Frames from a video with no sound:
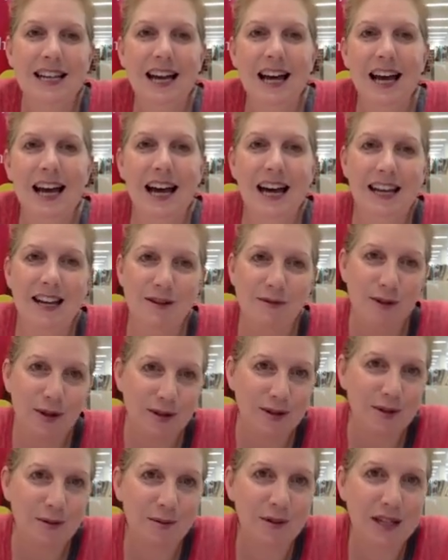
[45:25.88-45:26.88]
and I wrote
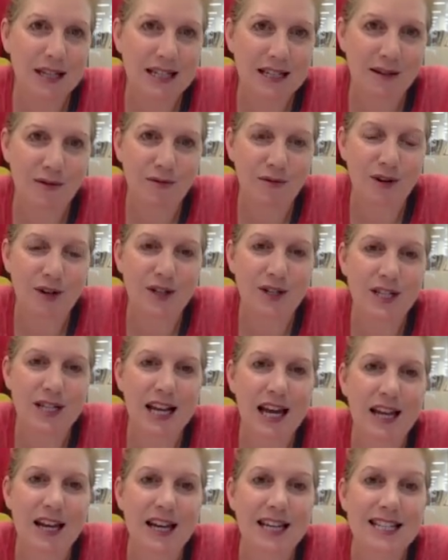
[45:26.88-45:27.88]
something different.
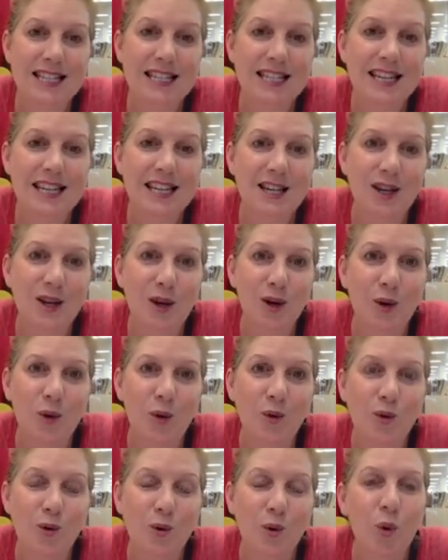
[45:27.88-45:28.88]
And I See You
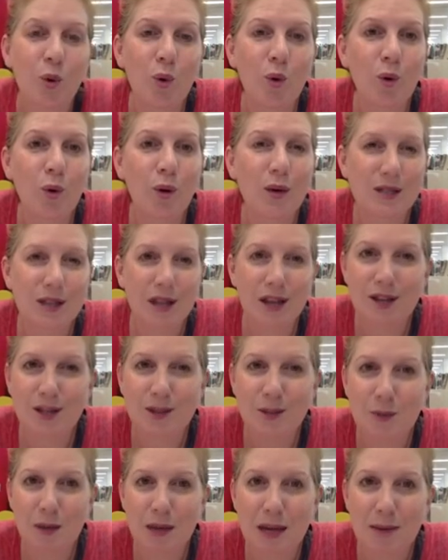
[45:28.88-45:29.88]
was always going
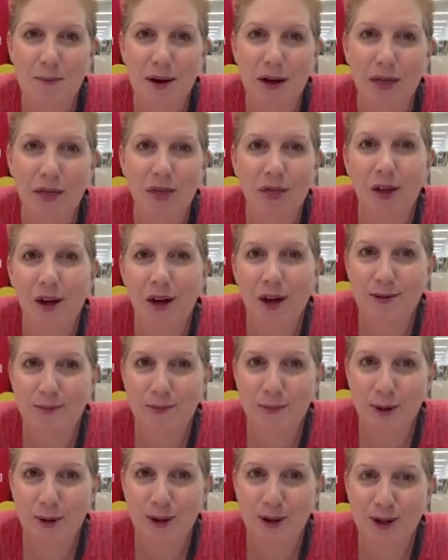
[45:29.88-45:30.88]
to be my third
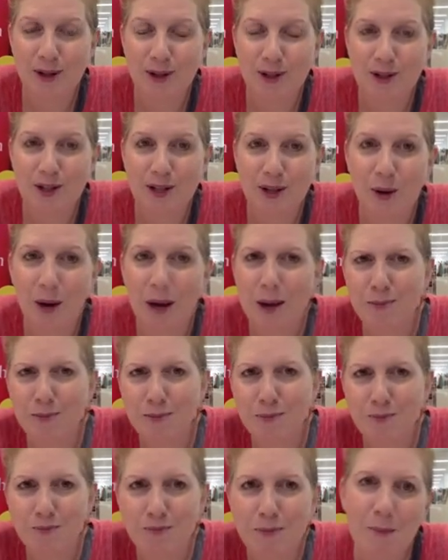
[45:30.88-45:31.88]
book. So I
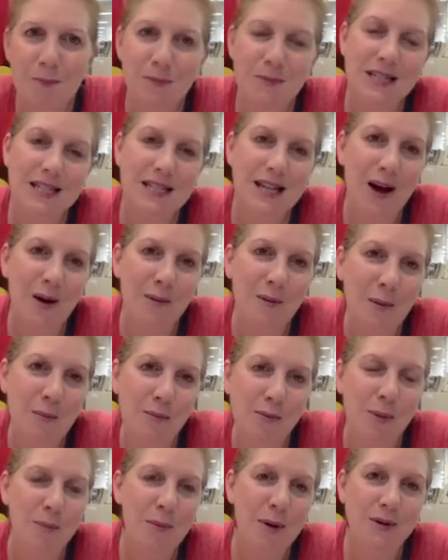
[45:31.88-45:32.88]
bumped it up, I
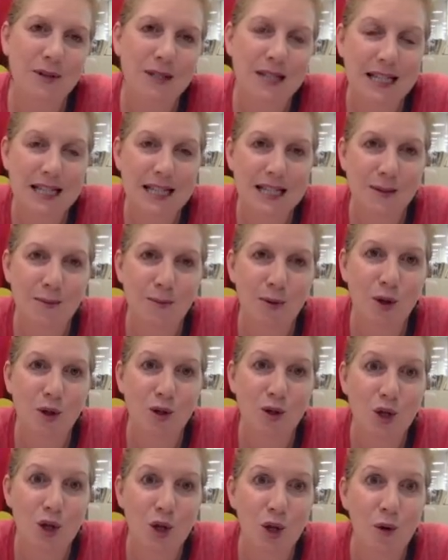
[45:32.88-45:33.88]
promoted it to
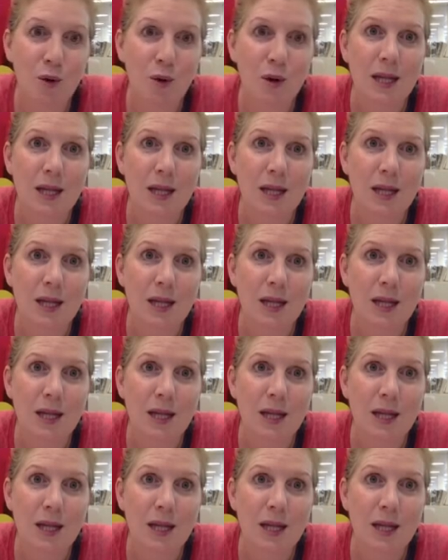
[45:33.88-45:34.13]
book 2.